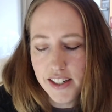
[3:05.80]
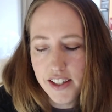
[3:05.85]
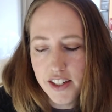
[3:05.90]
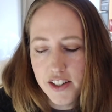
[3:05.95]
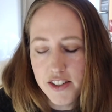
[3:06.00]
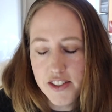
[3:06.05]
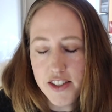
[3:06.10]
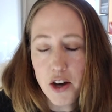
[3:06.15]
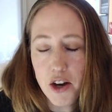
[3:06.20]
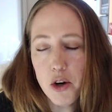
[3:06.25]

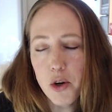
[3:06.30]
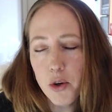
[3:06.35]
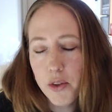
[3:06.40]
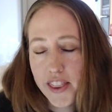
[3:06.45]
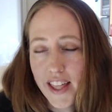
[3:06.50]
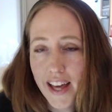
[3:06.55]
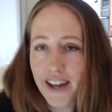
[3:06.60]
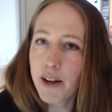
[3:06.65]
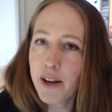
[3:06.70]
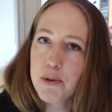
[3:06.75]
So
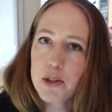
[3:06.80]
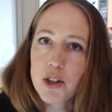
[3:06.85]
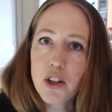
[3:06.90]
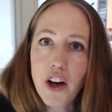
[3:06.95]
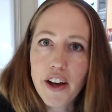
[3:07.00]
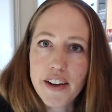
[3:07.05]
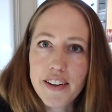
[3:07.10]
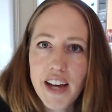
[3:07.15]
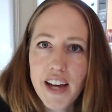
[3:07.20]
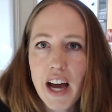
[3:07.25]
that helps a
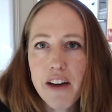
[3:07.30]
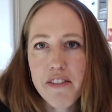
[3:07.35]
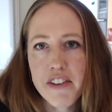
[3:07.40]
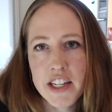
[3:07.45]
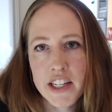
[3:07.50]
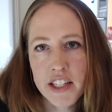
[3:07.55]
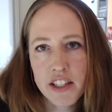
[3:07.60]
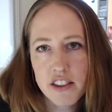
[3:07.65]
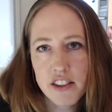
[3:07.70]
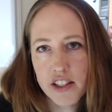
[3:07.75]
lot,
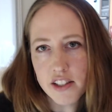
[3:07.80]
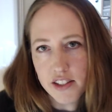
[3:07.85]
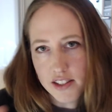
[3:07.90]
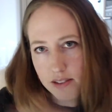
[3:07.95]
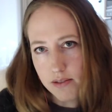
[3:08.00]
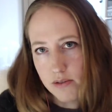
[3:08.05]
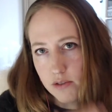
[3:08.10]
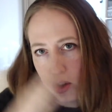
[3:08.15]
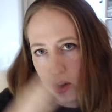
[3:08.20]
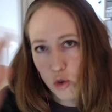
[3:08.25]
having this
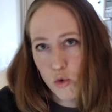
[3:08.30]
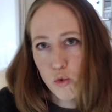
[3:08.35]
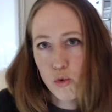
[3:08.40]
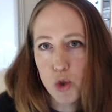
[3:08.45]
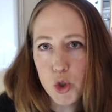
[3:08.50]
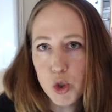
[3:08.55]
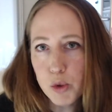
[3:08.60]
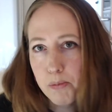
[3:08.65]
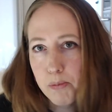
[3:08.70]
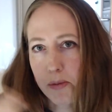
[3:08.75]

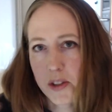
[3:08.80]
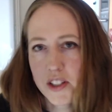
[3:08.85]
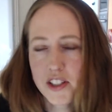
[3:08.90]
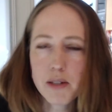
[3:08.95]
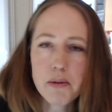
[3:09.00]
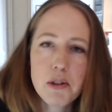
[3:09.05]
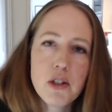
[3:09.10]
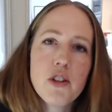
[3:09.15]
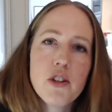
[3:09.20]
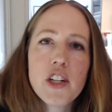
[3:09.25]
group, this
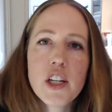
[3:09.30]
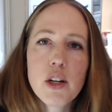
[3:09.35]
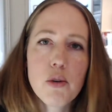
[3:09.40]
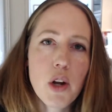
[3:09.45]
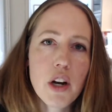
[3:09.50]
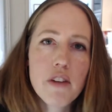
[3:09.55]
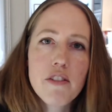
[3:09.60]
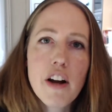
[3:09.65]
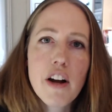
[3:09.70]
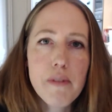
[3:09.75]
community or
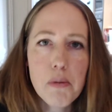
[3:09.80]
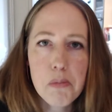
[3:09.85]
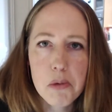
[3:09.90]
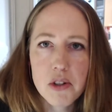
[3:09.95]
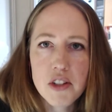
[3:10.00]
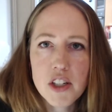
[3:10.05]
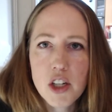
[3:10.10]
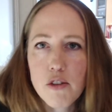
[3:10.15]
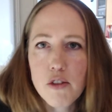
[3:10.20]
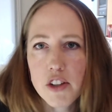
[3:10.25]
whatever I've been
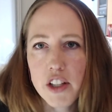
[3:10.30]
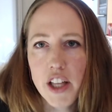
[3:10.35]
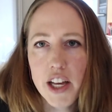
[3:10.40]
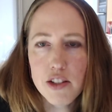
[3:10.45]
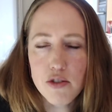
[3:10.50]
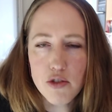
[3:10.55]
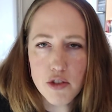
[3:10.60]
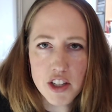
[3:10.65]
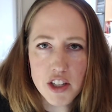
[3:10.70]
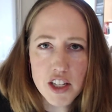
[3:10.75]
building over the
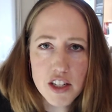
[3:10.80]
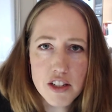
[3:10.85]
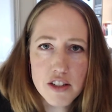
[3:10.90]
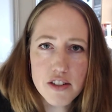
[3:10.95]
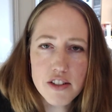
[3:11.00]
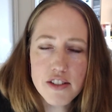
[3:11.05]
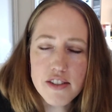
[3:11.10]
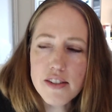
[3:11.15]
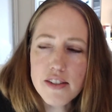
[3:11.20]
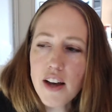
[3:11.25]
last few
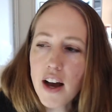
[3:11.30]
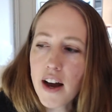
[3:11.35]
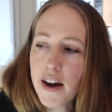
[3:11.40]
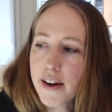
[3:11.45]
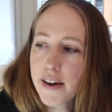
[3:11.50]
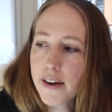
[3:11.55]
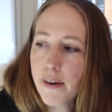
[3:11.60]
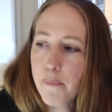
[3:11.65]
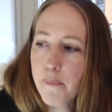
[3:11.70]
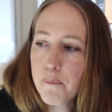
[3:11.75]
years,
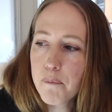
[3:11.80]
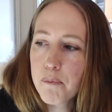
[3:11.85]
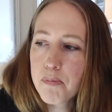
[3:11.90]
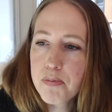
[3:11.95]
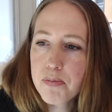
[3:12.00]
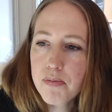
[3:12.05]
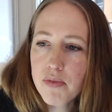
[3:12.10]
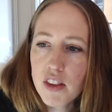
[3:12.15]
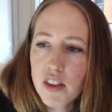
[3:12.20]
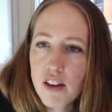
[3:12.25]

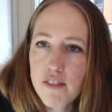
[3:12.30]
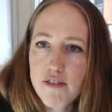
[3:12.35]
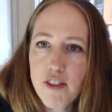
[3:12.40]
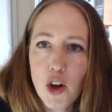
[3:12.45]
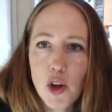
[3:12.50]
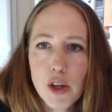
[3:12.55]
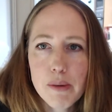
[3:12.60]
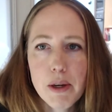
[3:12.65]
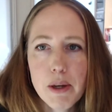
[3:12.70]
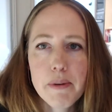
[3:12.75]

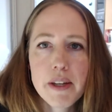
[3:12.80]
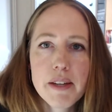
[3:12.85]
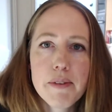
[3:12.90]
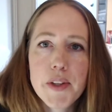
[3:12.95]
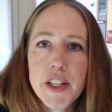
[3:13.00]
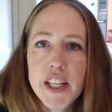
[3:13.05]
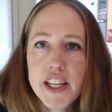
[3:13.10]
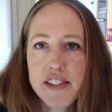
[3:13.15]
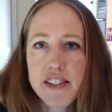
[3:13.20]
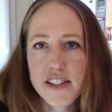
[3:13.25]
following me on my email
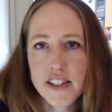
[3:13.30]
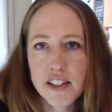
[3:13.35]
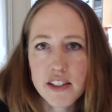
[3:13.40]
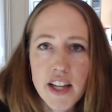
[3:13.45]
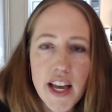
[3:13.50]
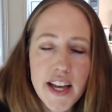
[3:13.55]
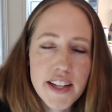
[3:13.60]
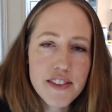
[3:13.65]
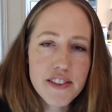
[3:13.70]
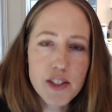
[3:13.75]
list
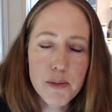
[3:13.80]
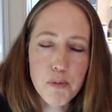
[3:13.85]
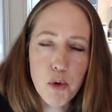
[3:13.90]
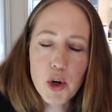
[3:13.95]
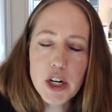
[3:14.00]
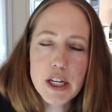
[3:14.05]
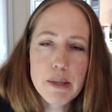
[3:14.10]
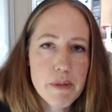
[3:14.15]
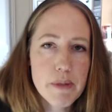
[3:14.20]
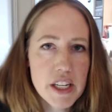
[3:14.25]
and
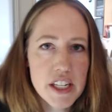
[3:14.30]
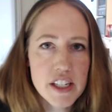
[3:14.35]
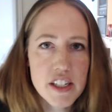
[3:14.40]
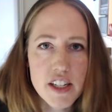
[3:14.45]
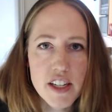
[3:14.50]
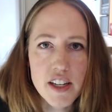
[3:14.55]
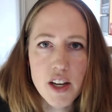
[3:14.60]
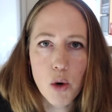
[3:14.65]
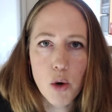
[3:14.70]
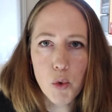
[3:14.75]
supporting me
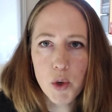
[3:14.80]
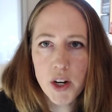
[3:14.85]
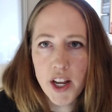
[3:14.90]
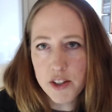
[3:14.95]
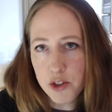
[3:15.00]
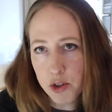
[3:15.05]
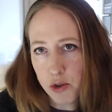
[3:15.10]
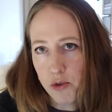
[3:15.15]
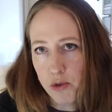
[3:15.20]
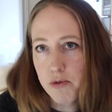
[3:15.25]
when I
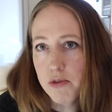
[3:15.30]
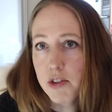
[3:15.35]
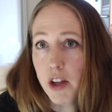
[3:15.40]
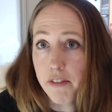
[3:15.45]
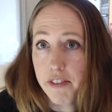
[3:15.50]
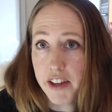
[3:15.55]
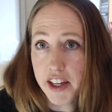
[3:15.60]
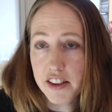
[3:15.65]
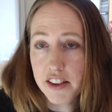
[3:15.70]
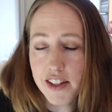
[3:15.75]
do stuff
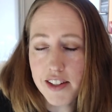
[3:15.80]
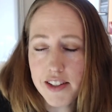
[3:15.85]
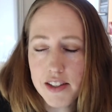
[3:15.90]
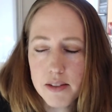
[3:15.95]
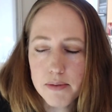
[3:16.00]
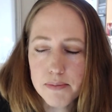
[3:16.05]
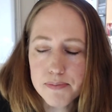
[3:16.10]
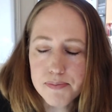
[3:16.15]
like this.